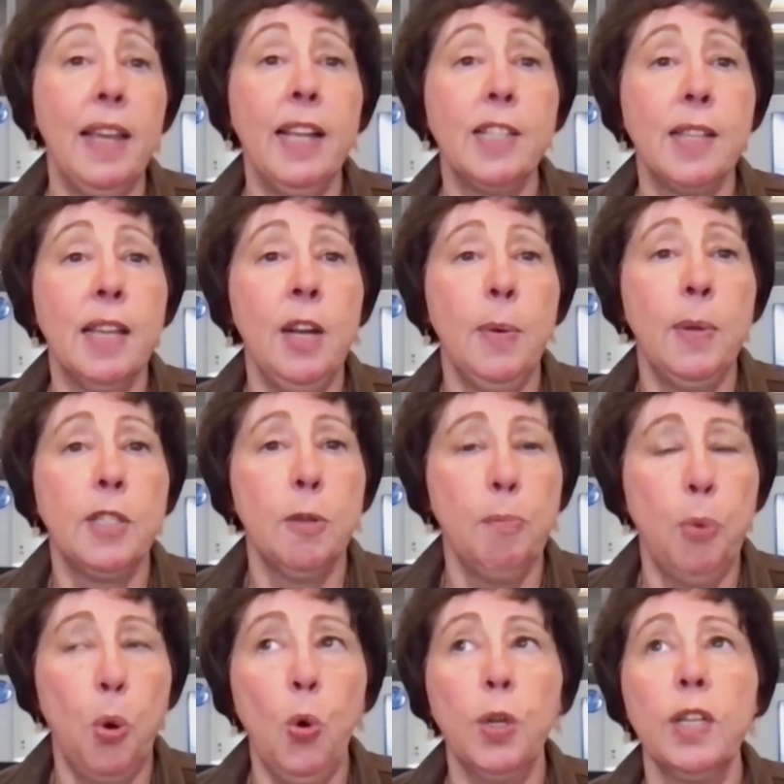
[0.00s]
I think it's
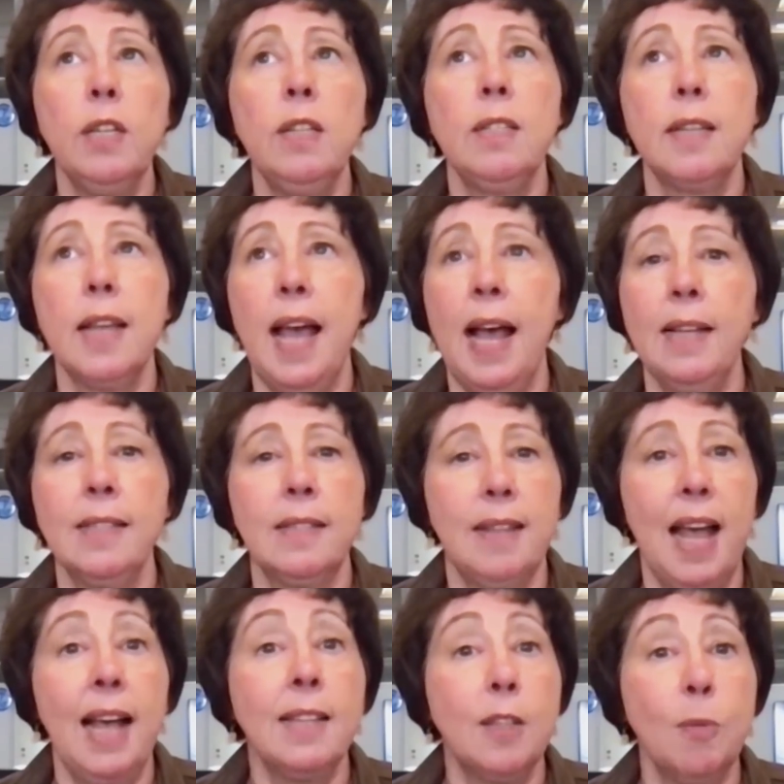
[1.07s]
important
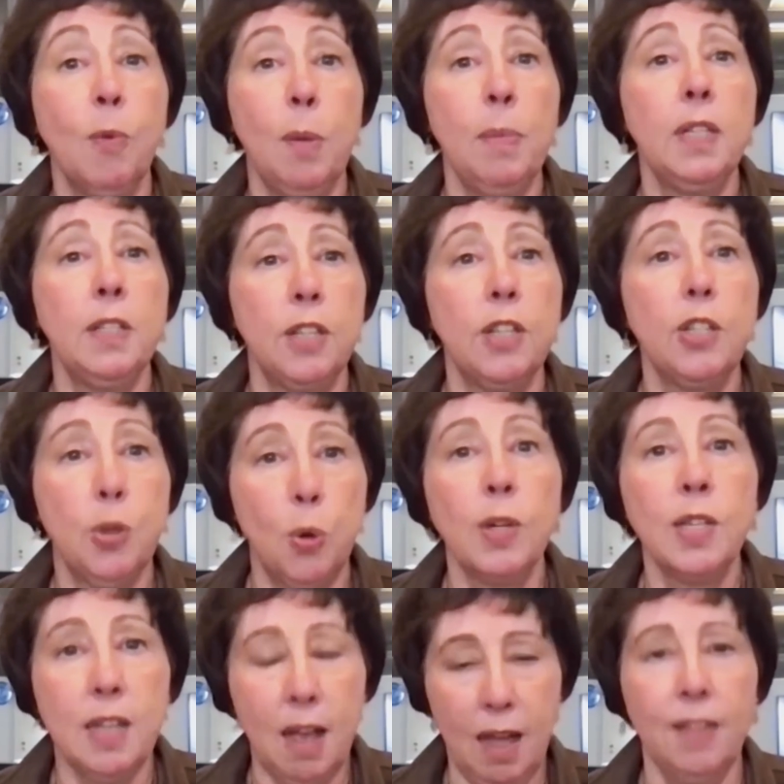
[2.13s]
as a woman to
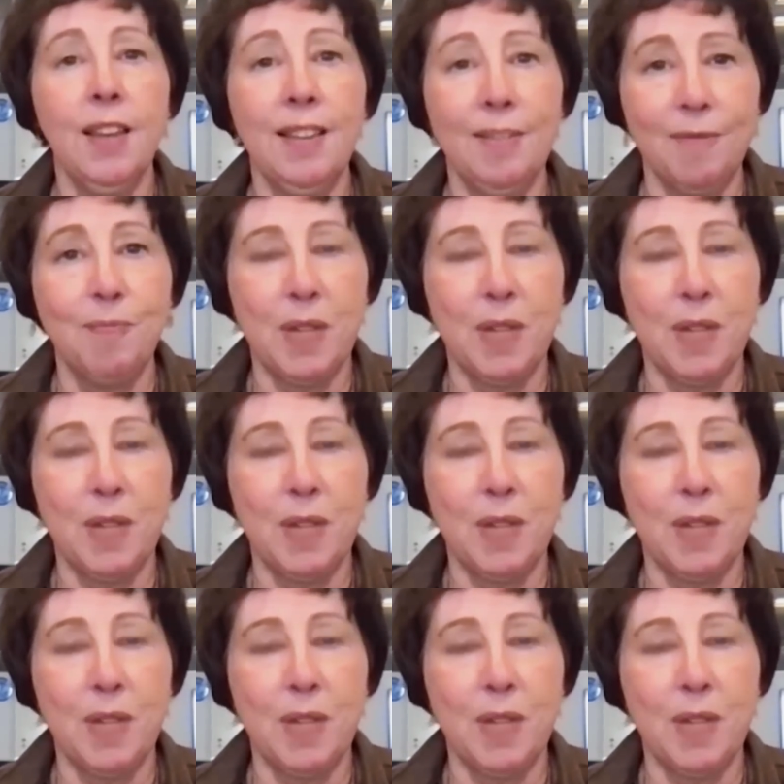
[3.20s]
talk to other,